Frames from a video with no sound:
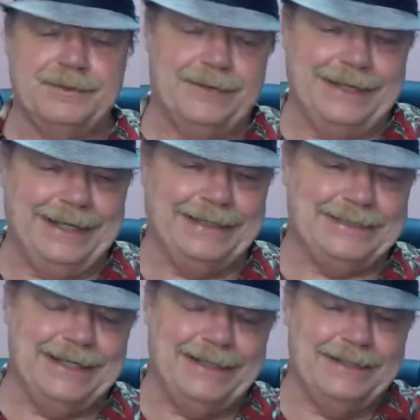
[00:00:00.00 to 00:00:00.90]
so I can't
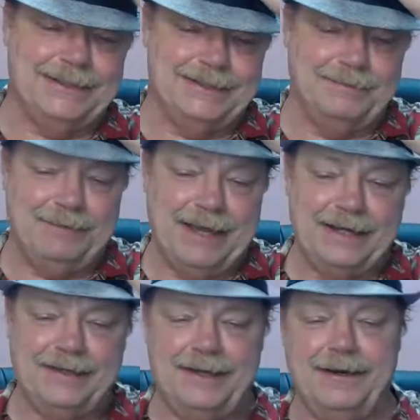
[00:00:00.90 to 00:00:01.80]
say this is a
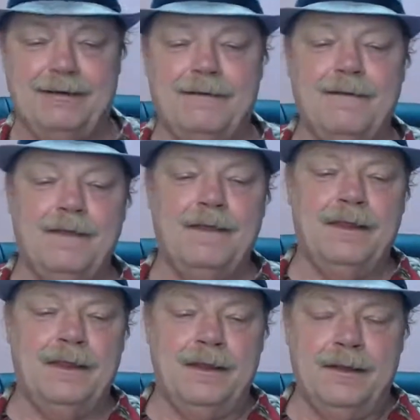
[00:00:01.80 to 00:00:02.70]
fact there.
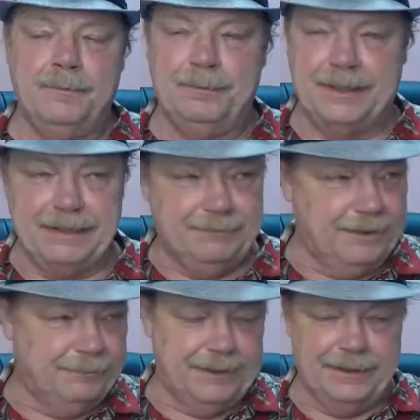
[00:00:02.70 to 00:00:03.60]
But even
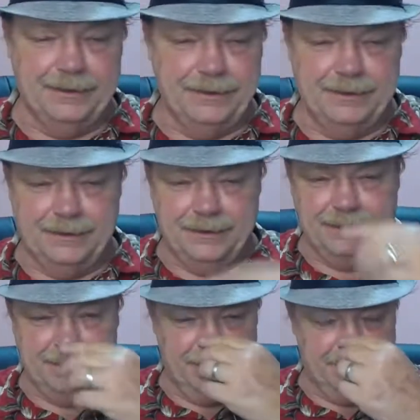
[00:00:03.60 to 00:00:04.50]
in
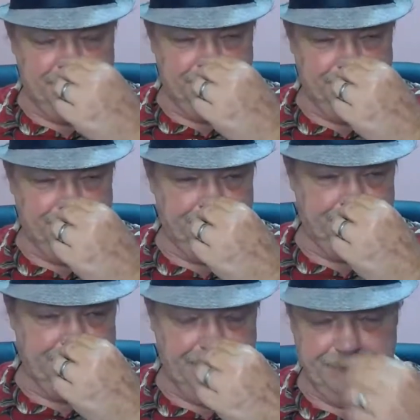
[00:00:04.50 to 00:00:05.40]
Manila,
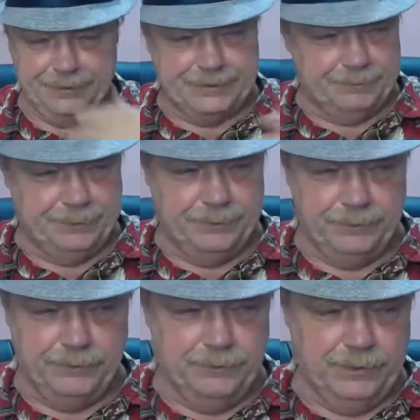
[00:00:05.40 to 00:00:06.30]
here in
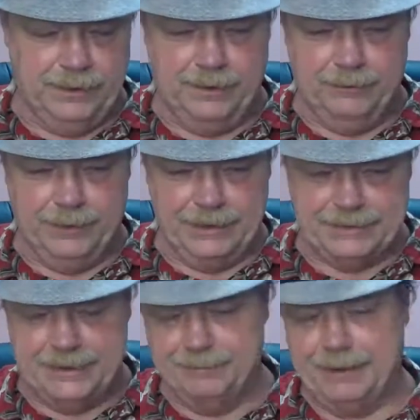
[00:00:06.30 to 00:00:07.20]
Cebu,
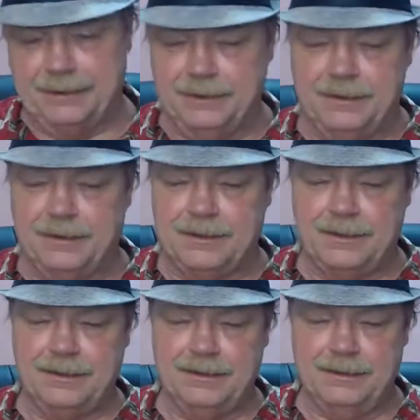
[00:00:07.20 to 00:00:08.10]
when I stayed up by
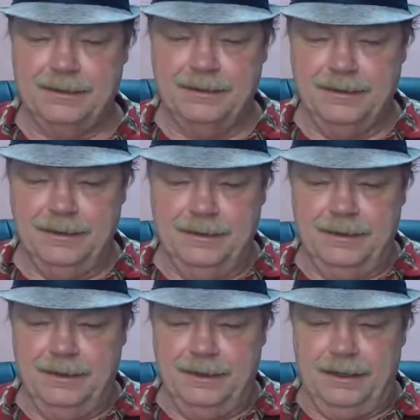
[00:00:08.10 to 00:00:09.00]
Clark,
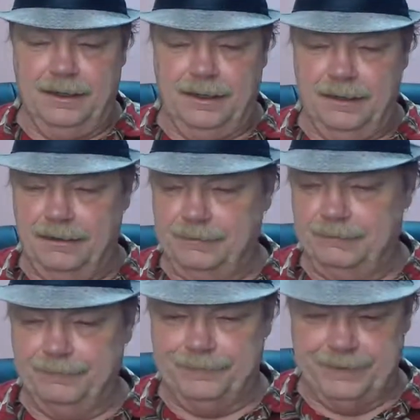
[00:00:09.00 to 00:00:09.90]

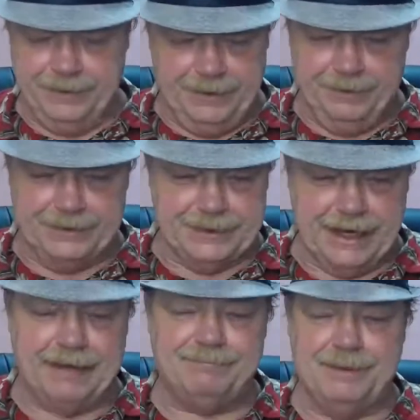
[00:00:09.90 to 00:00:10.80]
the areas that
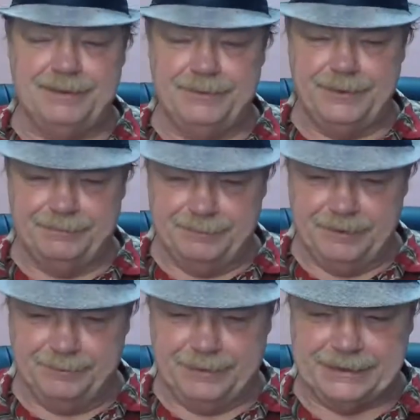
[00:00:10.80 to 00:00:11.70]
I've been to in the
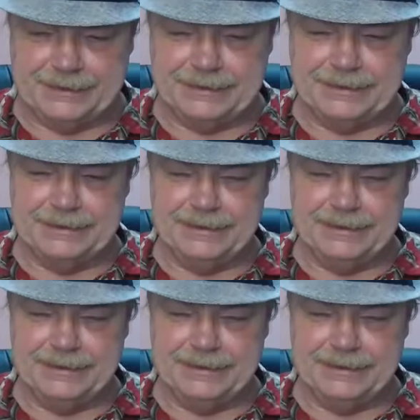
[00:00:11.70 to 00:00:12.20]
Philippines,